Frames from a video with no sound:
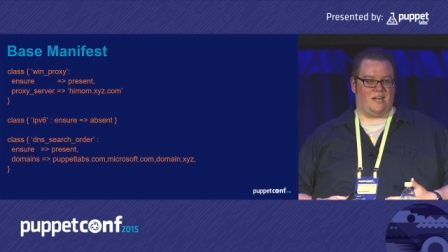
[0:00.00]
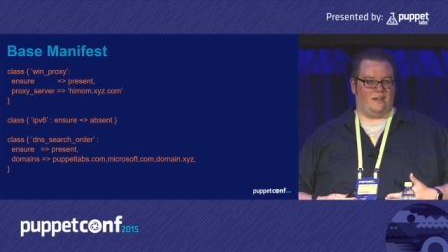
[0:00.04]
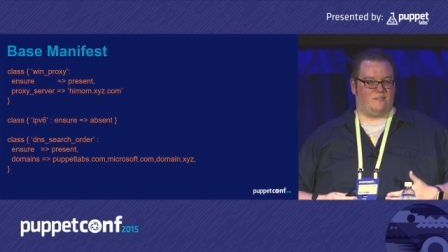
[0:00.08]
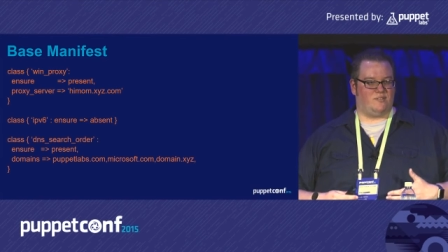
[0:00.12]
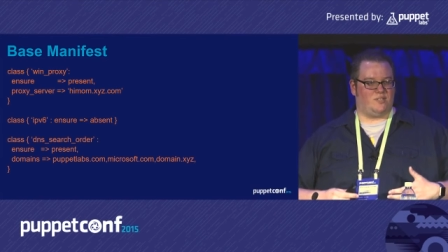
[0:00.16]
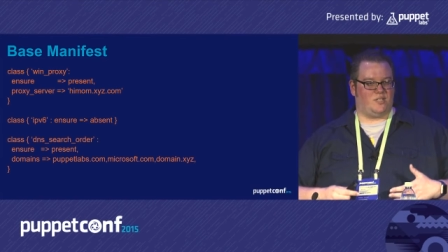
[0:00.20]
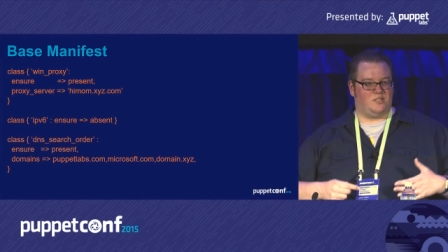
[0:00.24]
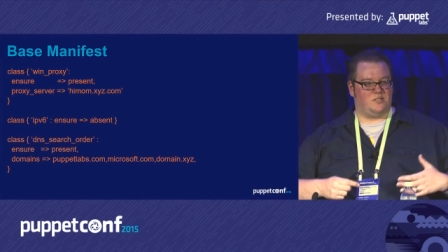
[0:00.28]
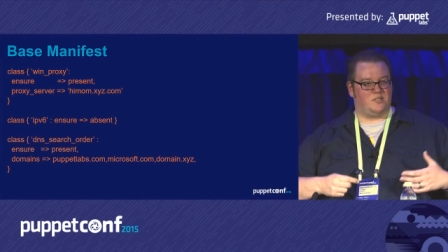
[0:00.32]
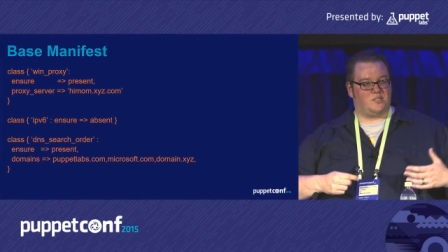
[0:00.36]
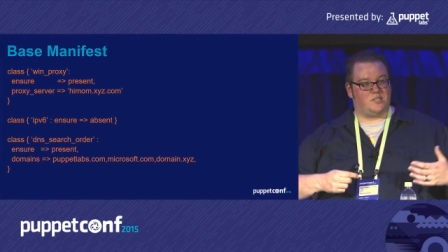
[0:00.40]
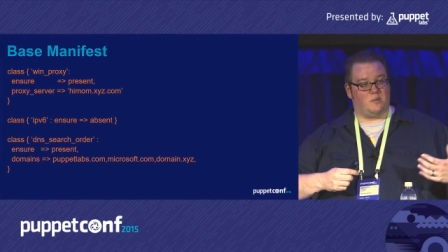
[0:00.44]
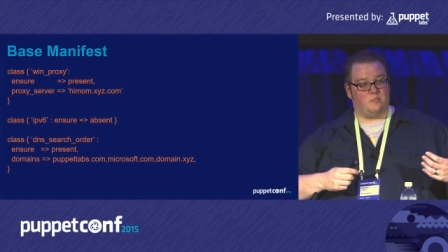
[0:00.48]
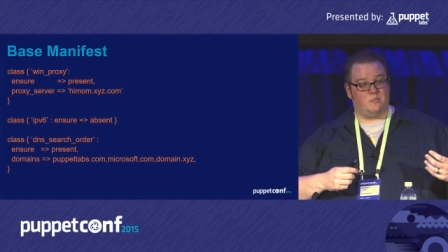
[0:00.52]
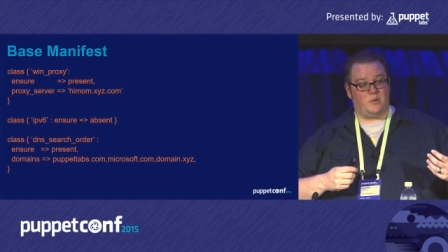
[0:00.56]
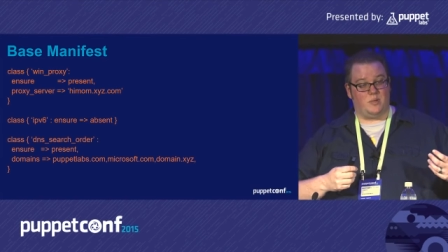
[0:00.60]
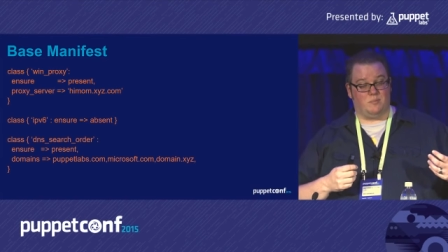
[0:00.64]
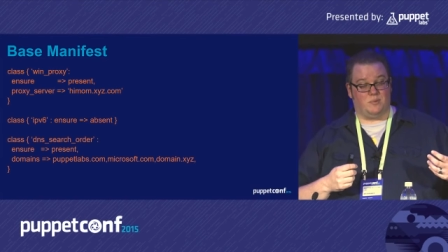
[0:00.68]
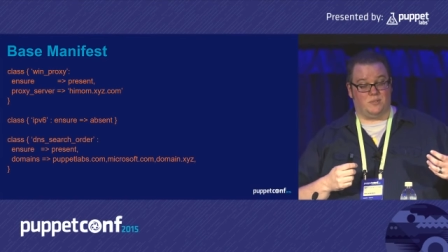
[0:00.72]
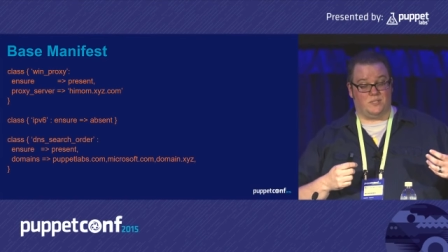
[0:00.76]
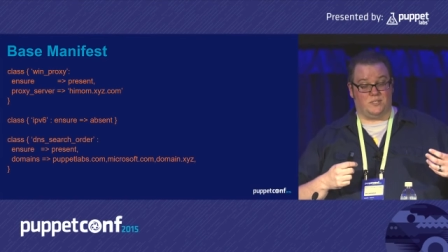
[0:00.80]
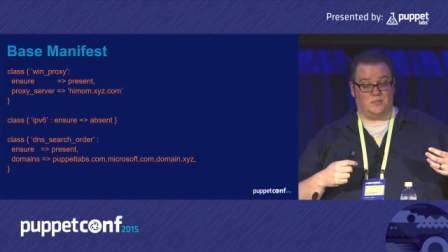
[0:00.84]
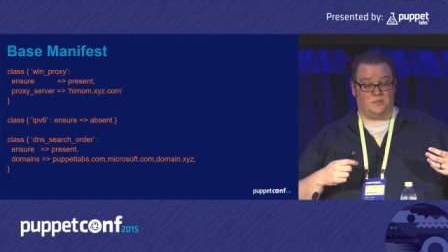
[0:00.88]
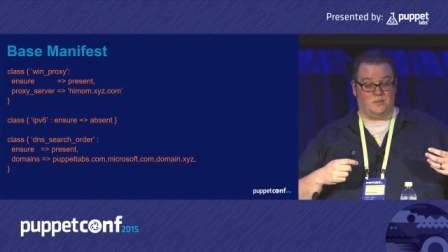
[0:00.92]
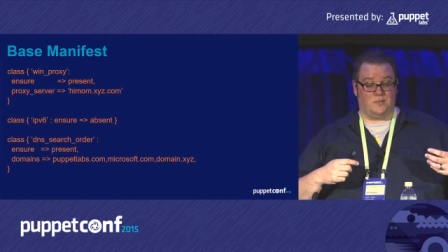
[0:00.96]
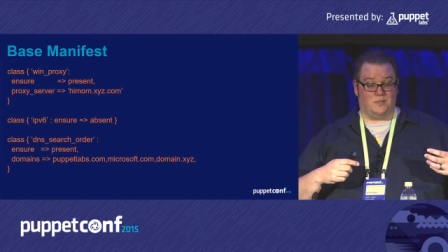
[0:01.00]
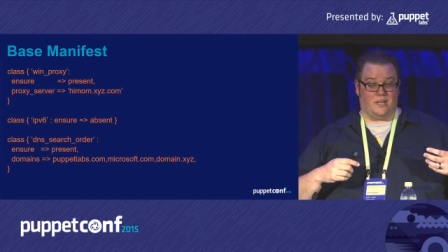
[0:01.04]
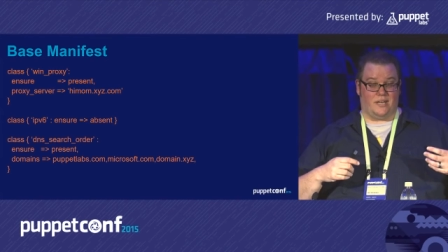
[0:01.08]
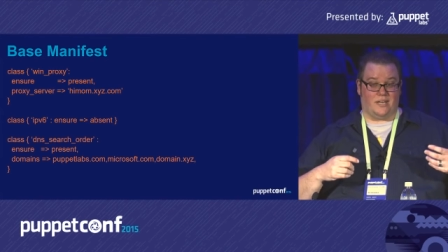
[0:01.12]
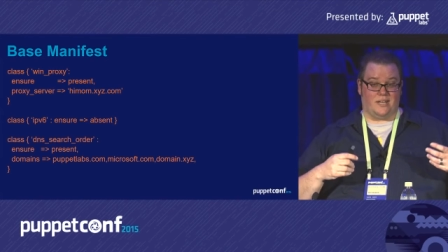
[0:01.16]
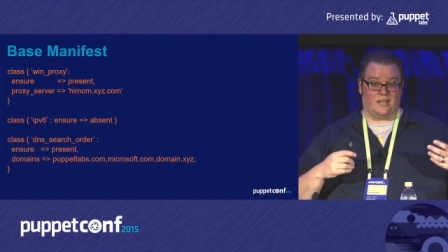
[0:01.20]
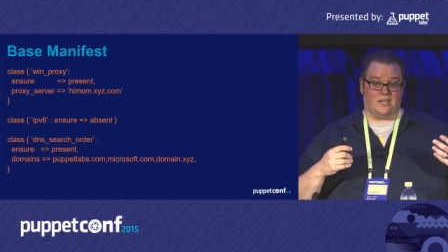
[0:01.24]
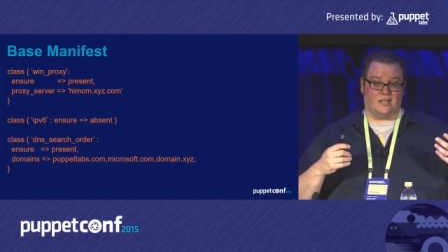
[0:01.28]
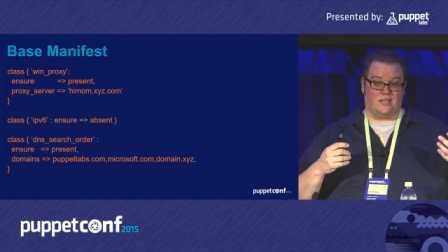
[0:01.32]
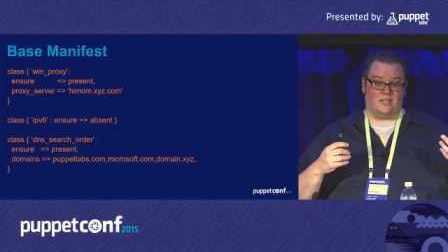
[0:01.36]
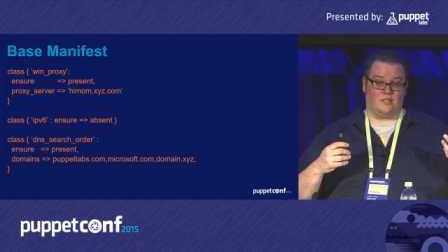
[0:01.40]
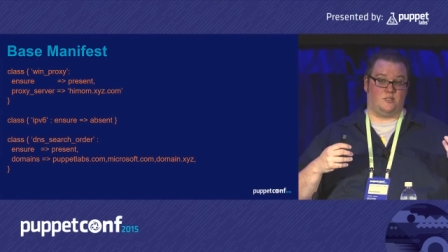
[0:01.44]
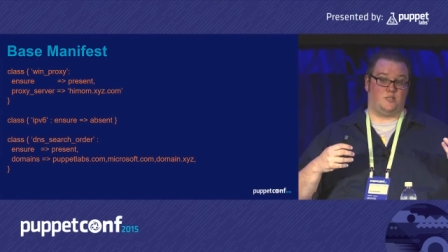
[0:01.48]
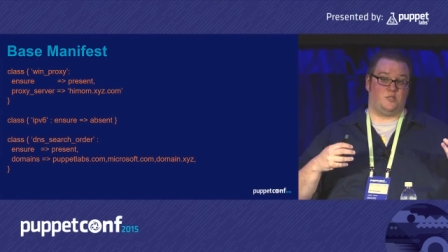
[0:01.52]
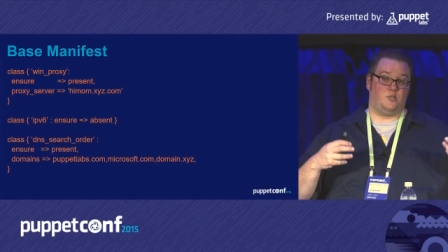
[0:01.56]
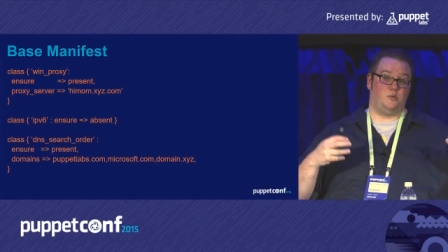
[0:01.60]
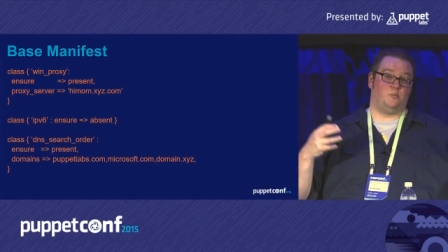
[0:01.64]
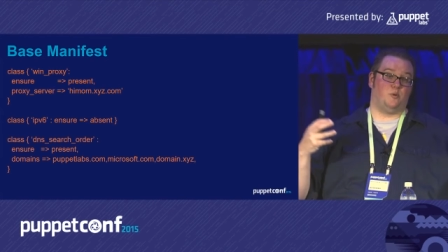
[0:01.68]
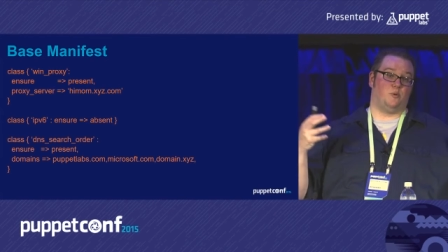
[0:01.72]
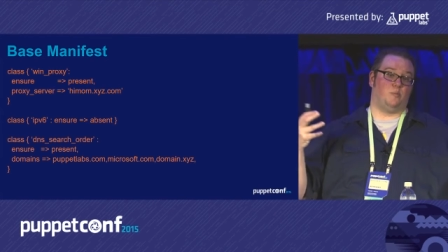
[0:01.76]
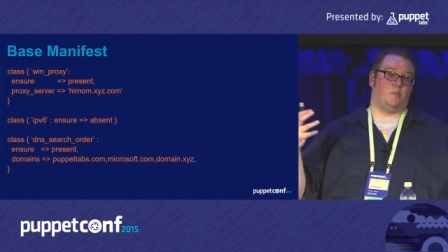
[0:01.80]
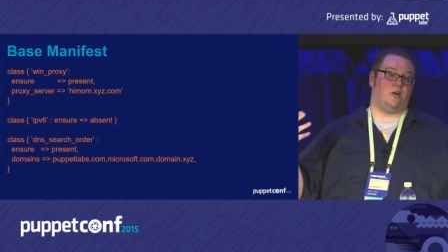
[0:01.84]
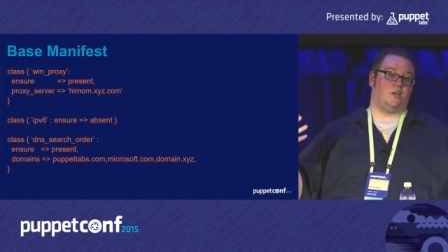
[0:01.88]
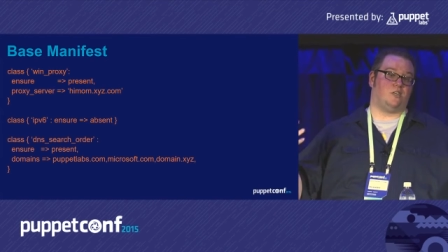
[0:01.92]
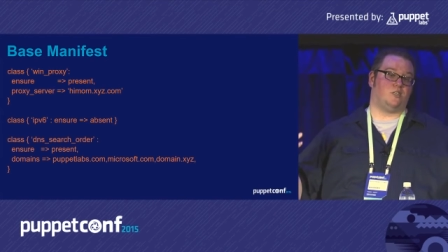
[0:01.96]
I've seen some people do like a
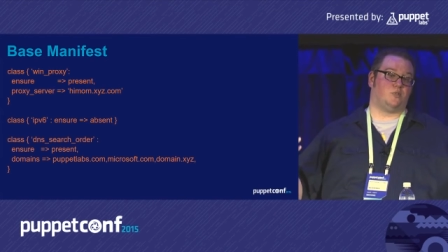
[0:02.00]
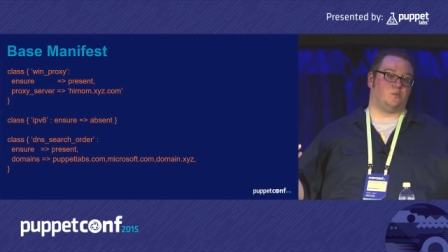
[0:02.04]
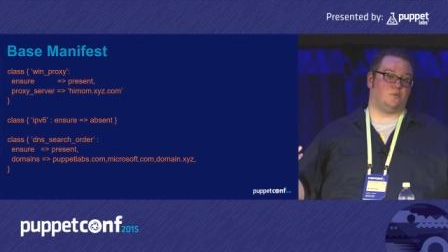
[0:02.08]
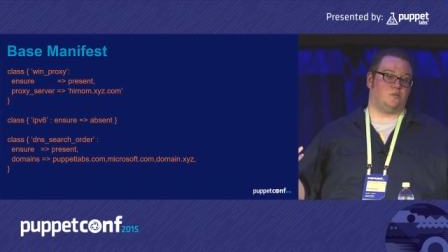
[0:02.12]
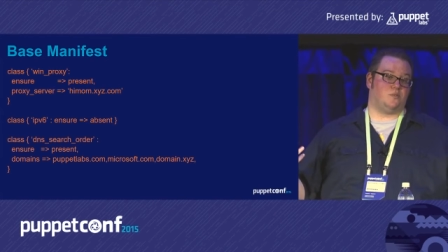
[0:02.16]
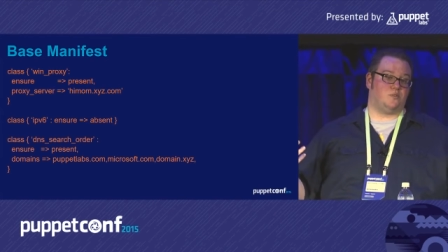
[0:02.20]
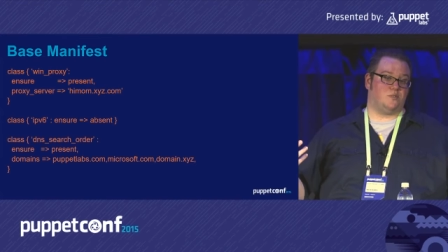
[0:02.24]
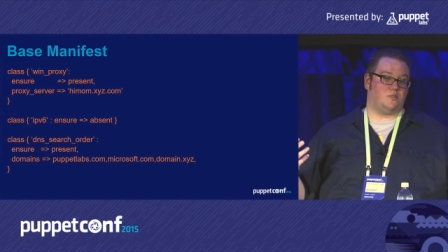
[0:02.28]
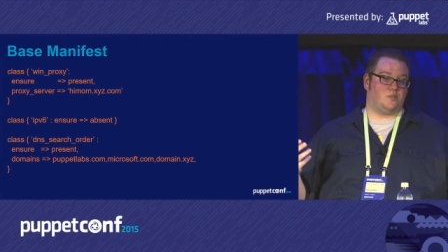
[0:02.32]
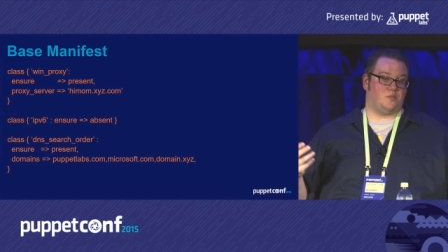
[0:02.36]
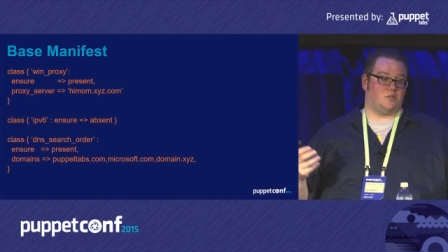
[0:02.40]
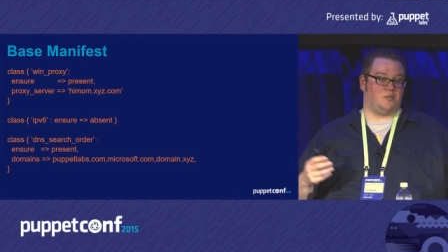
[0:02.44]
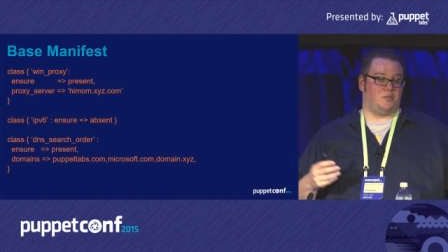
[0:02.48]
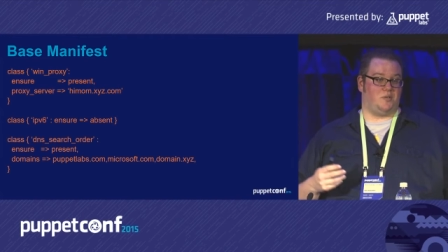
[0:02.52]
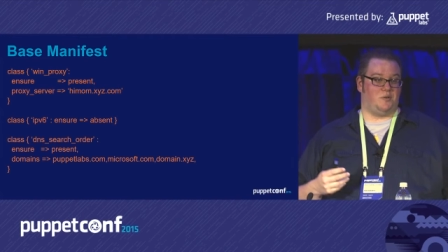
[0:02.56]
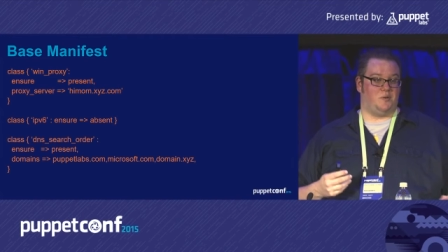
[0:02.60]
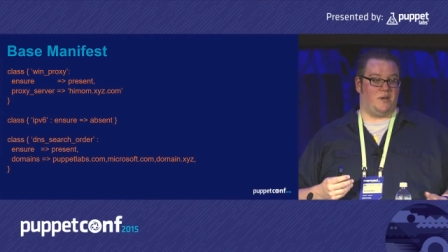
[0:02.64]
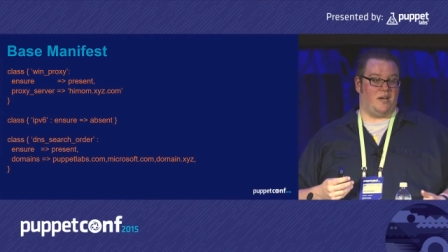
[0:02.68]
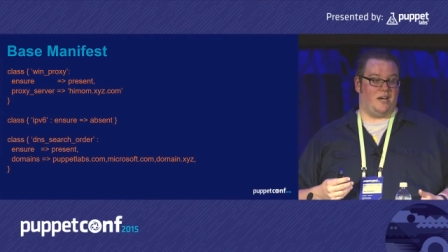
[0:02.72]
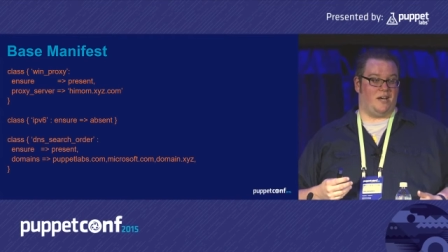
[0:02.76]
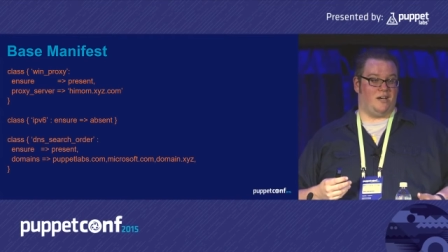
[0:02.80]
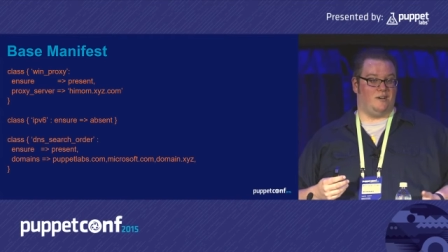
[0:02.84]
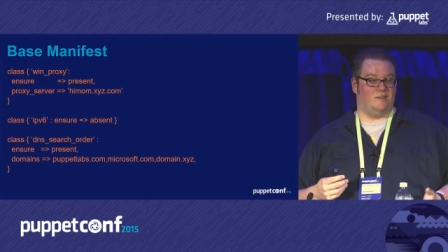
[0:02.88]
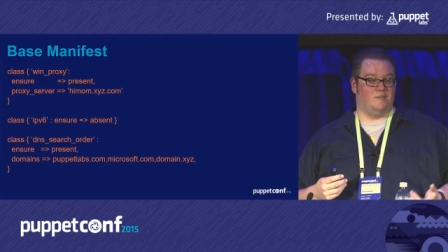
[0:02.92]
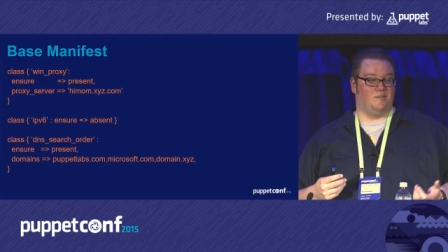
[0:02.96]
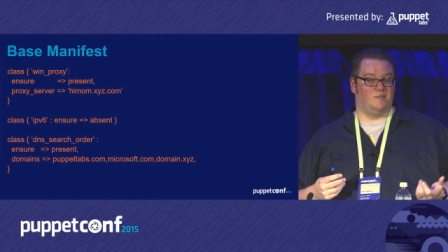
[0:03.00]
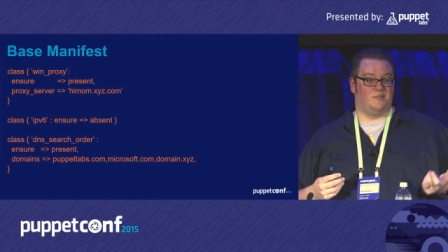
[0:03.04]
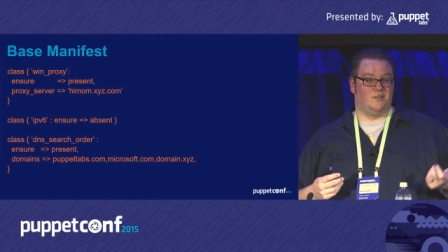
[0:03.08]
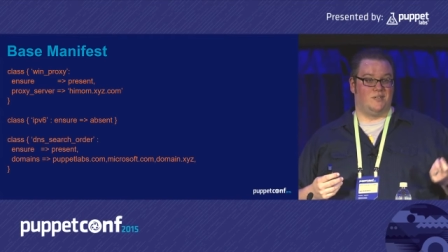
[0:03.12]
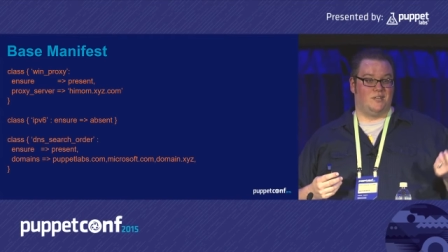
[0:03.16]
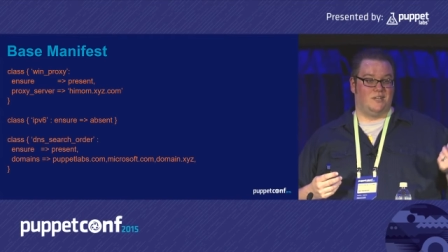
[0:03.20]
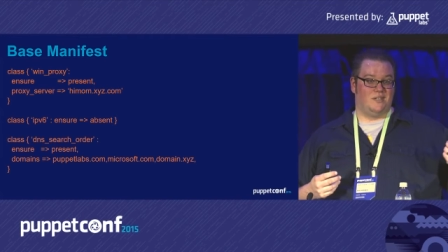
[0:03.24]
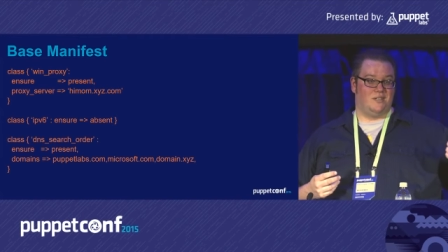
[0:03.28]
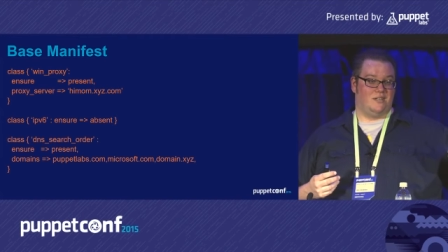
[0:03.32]
super module, so you have